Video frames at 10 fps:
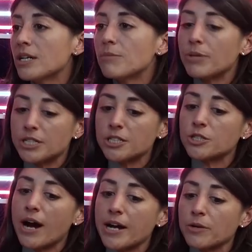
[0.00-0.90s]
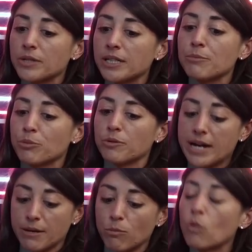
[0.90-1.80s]
but to try to really
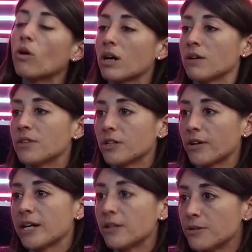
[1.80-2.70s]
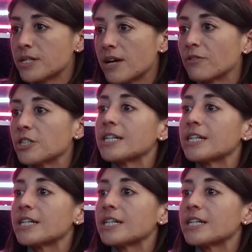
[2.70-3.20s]
bring more of the great news coverage